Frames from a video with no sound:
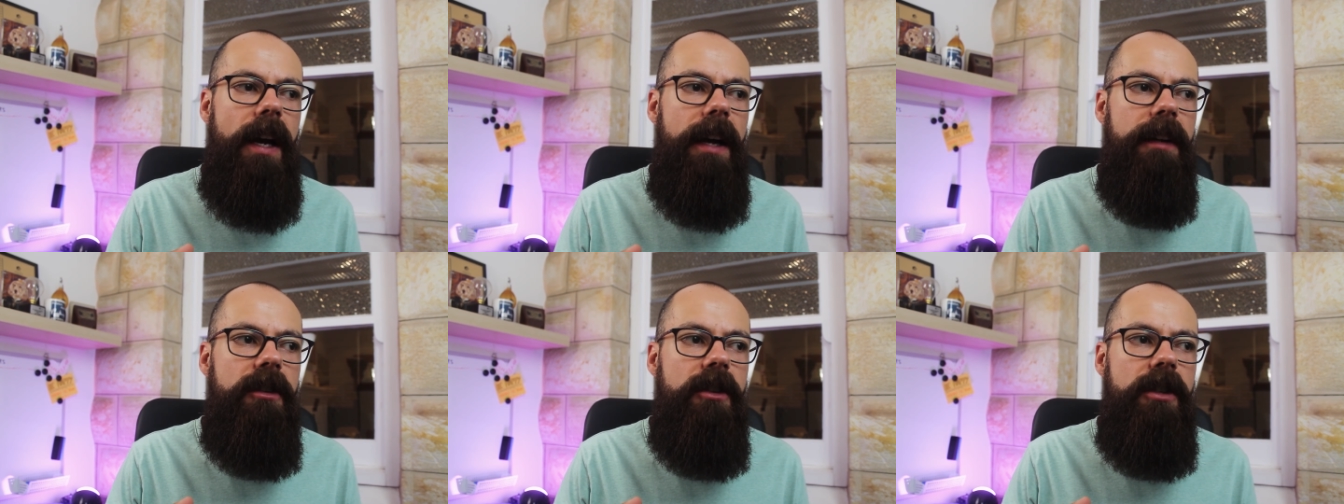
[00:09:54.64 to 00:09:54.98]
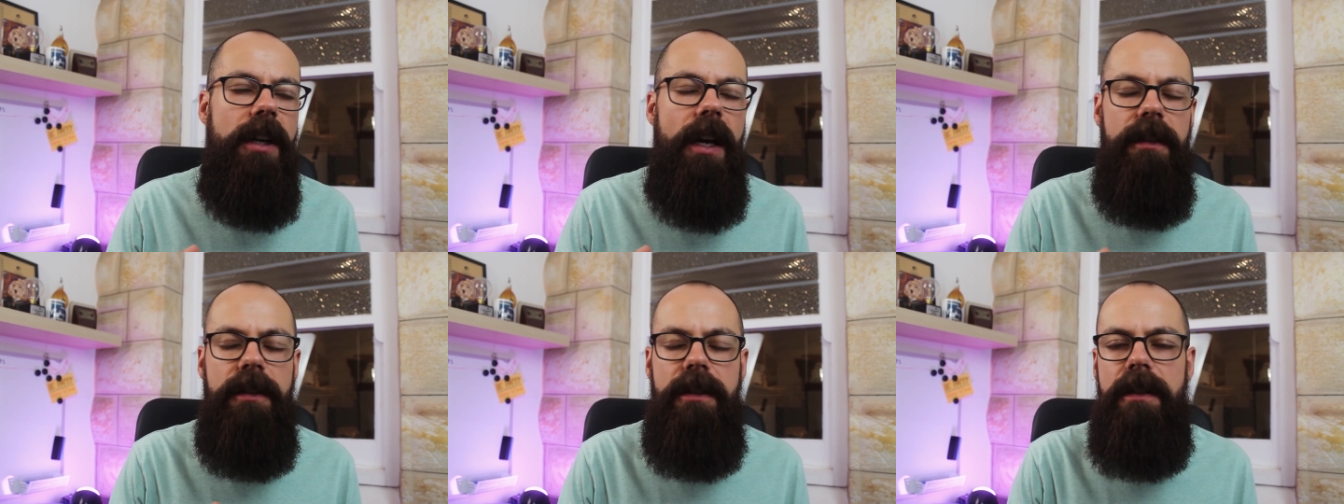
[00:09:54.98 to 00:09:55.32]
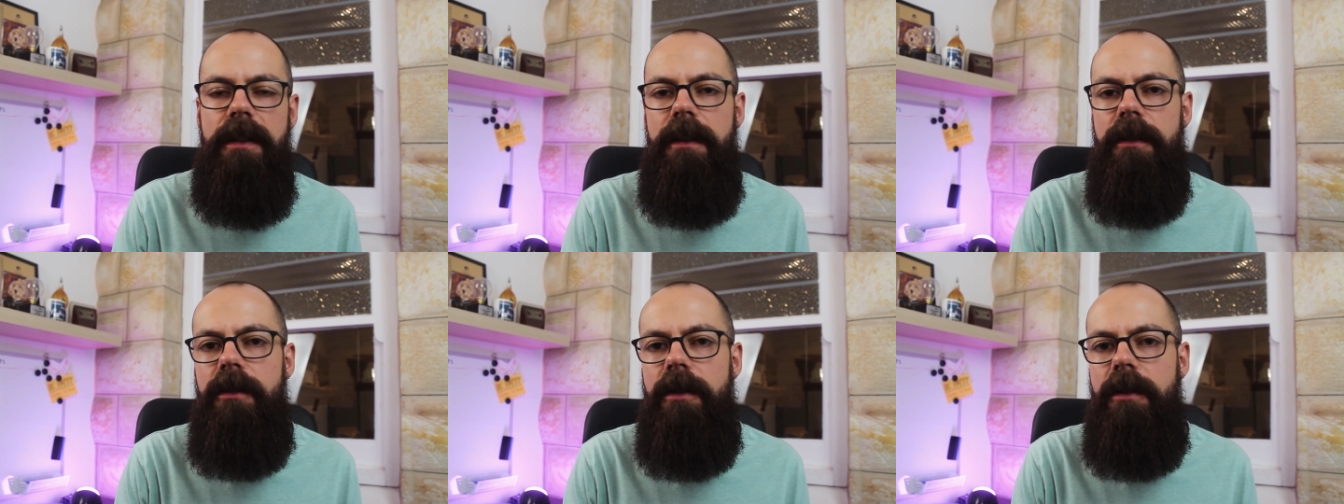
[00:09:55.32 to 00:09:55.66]

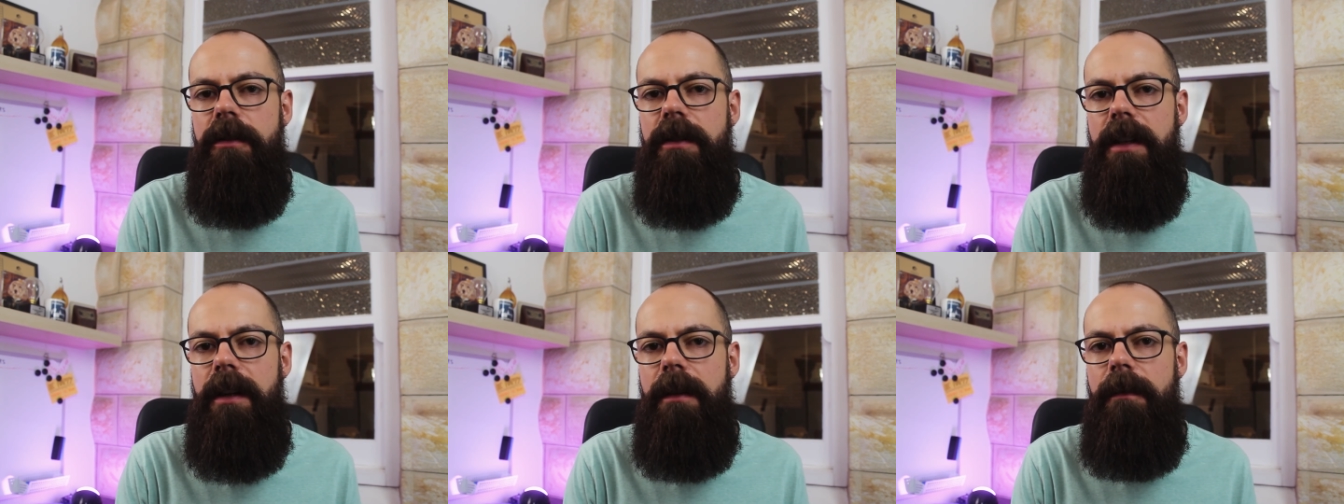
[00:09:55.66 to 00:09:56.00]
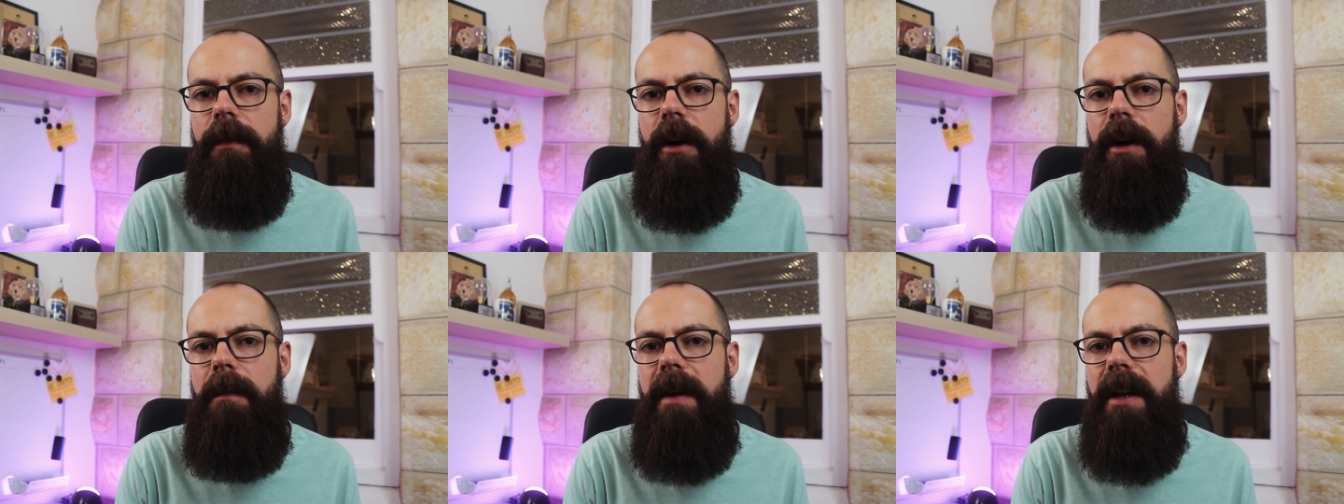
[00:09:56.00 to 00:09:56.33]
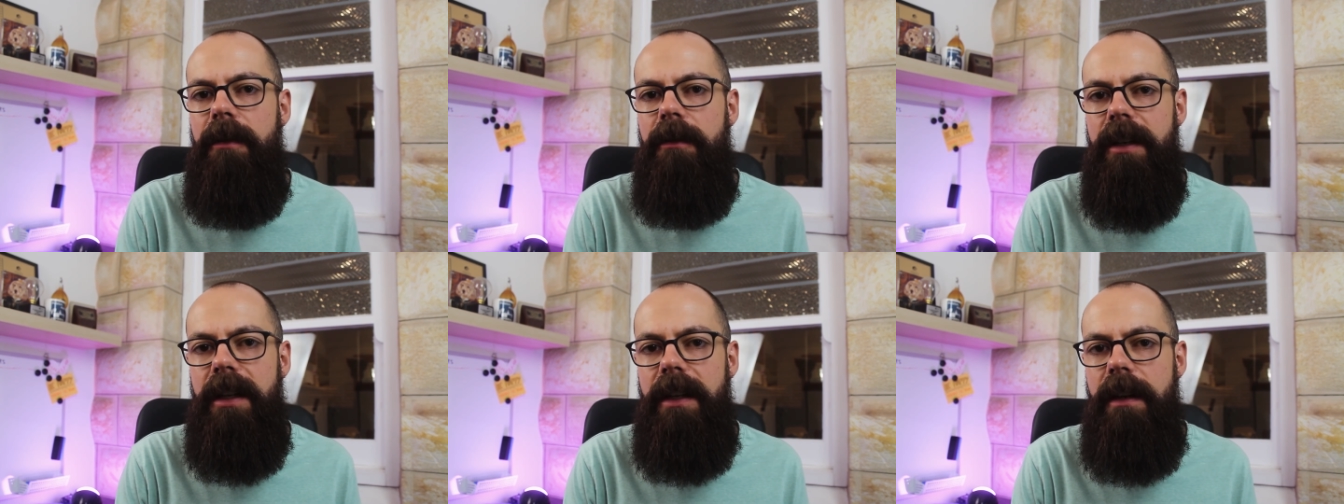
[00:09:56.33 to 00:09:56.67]
adjusted due to the
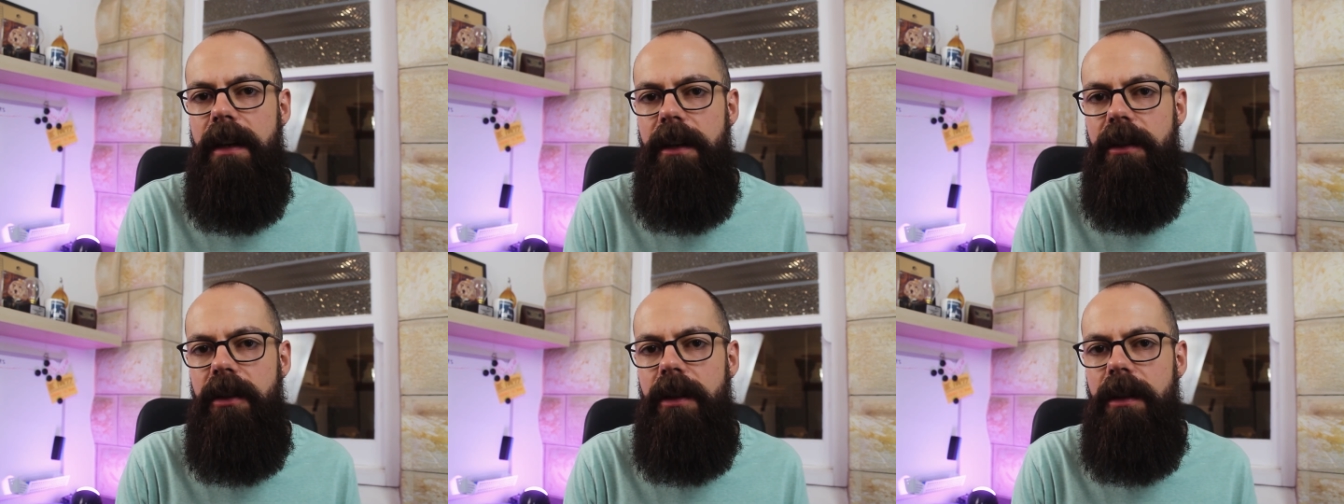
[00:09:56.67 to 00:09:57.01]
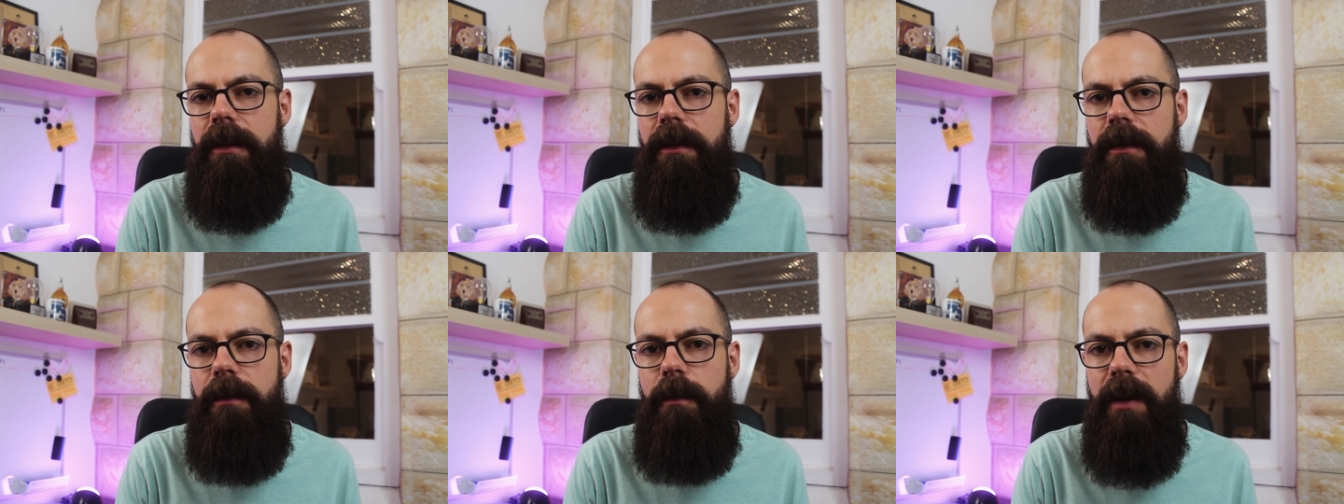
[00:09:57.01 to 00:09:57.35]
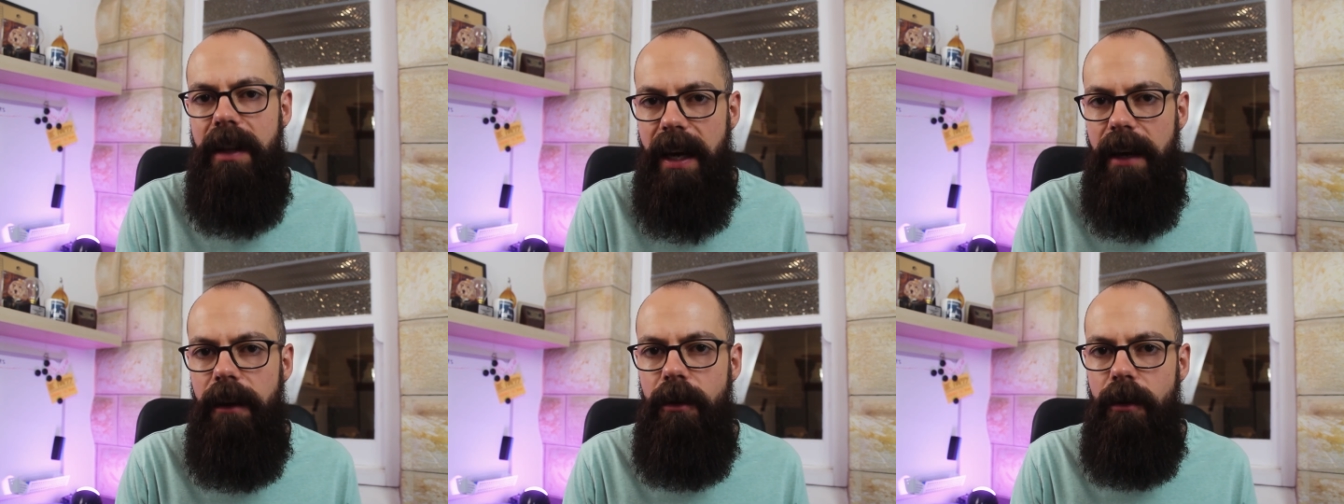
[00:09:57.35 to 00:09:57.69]
environmental conditions
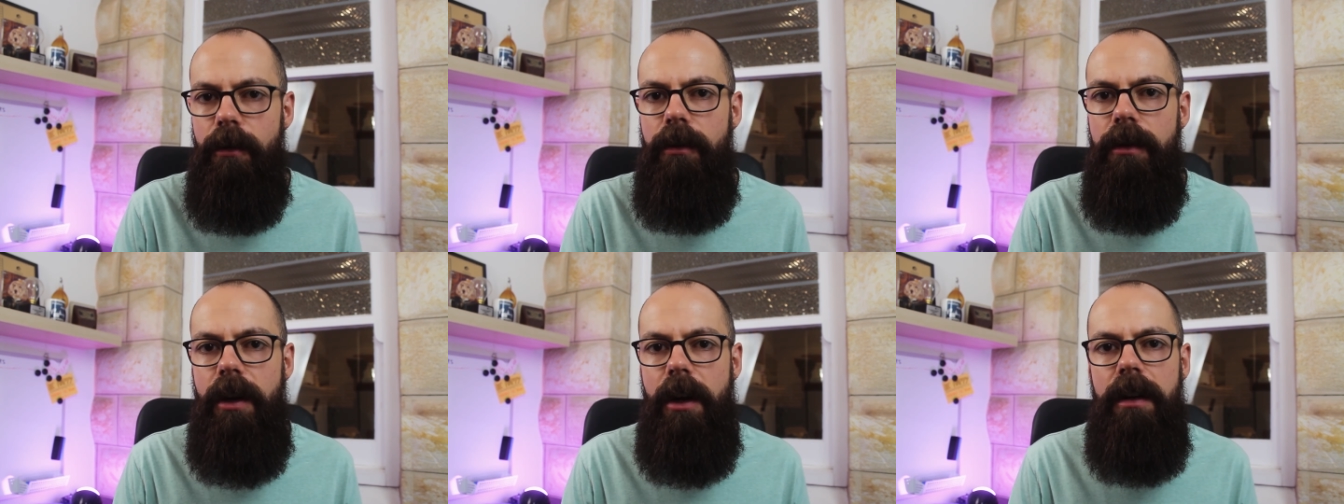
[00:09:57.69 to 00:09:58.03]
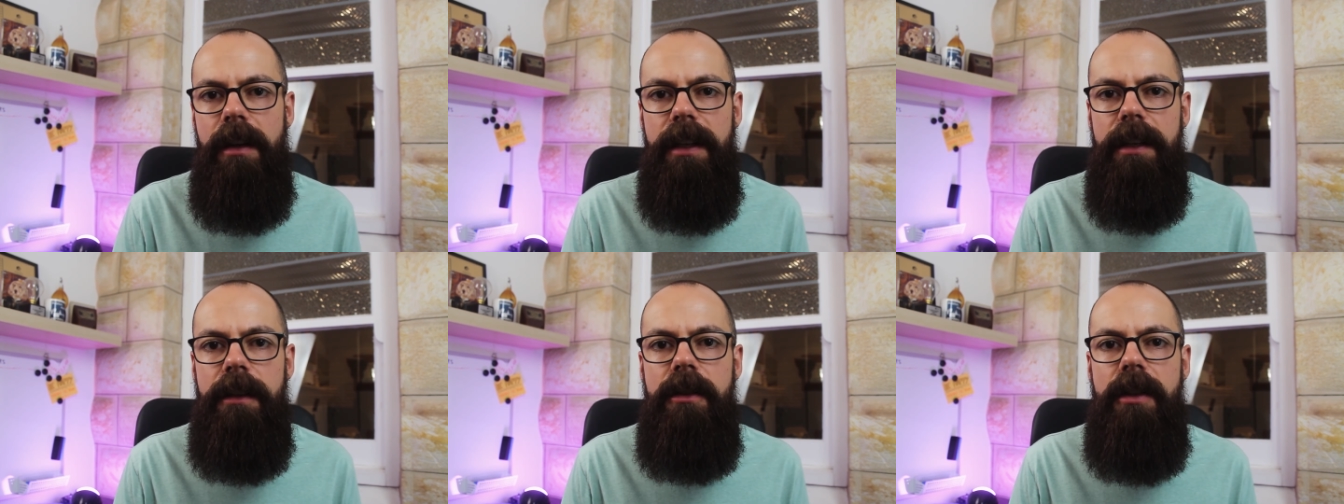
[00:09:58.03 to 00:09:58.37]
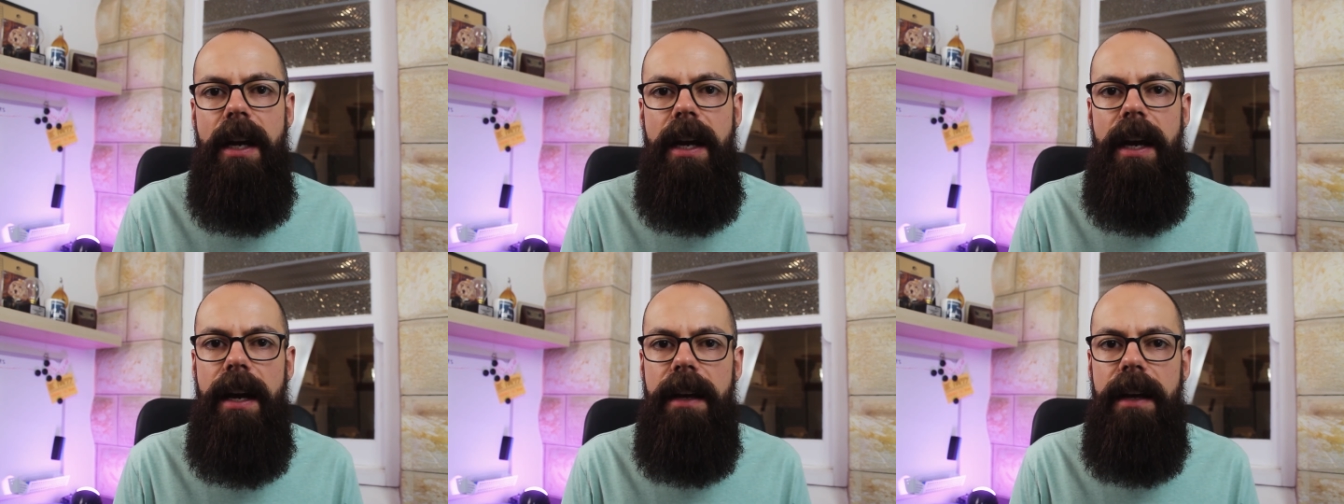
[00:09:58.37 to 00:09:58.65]
without your knowledge.